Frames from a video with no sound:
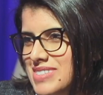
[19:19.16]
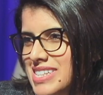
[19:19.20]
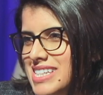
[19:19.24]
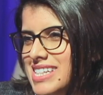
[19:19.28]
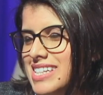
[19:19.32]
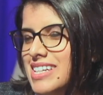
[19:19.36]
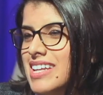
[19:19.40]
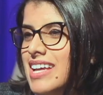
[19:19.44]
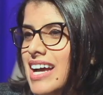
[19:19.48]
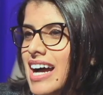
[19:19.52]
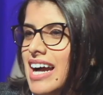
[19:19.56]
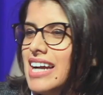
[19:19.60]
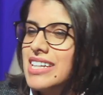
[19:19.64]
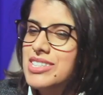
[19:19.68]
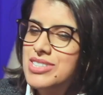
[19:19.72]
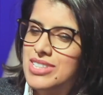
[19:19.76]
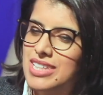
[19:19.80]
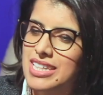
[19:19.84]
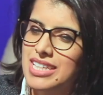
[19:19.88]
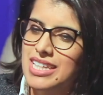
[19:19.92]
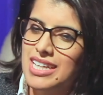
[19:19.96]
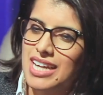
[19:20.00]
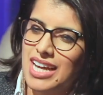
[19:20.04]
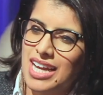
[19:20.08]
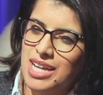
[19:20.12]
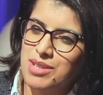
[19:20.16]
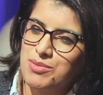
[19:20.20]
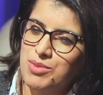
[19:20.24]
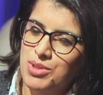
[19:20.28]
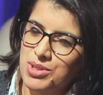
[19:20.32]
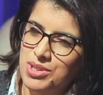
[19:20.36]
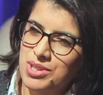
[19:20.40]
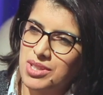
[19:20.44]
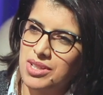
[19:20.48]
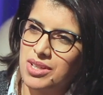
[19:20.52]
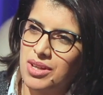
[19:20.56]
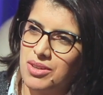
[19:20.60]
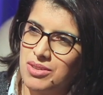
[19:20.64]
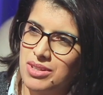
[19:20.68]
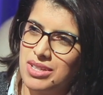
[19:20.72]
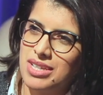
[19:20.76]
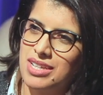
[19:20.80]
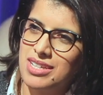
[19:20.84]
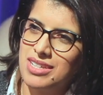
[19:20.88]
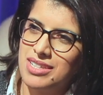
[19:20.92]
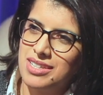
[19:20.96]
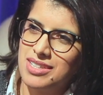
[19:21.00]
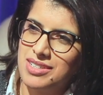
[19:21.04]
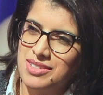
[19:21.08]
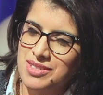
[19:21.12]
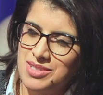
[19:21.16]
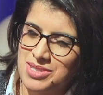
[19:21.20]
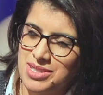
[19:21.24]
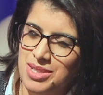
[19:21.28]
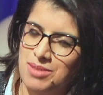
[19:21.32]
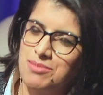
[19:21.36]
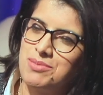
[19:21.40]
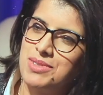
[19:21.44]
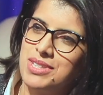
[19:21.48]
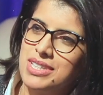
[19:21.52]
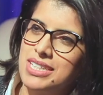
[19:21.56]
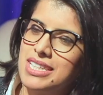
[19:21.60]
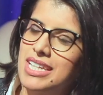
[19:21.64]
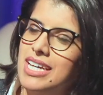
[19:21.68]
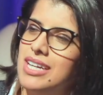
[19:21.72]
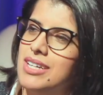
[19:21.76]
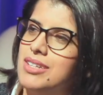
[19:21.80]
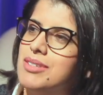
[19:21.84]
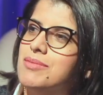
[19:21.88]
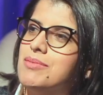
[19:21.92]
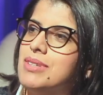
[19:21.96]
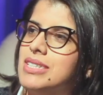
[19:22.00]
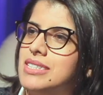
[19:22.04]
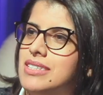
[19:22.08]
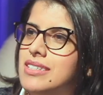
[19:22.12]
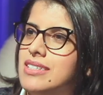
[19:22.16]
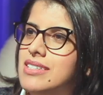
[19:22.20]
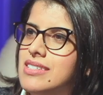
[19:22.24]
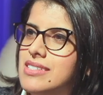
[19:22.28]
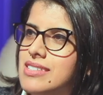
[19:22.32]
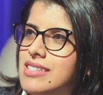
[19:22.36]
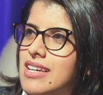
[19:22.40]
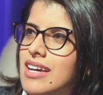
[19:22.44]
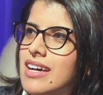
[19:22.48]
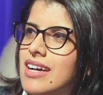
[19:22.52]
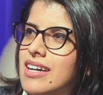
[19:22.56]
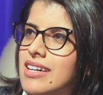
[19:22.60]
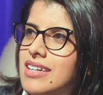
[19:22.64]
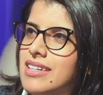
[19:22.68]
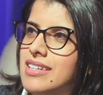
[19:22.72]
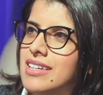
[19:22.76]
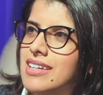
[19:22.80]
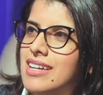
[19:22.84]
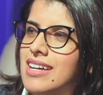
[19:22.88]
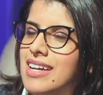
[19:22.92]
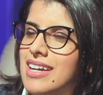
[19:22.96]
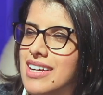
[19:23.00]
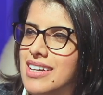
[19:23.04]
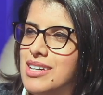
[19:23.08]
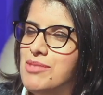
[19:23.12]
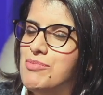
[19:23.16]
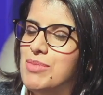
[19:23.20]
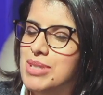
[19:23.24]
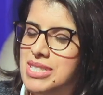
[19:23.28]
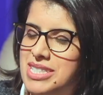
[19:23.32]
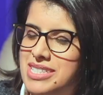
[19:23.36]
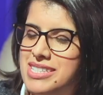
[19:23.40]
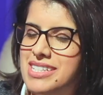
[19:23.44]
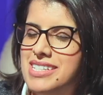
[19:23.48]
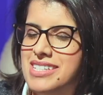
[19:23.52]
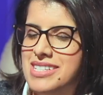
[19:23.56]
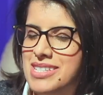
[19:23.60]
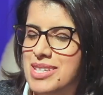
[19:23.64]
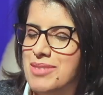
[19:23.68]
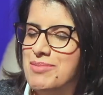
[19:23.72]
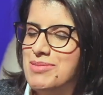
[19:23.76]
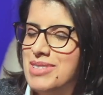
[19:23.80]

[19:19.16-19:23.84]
Yeah, actually, I'm working on something now, but it's. But it needs some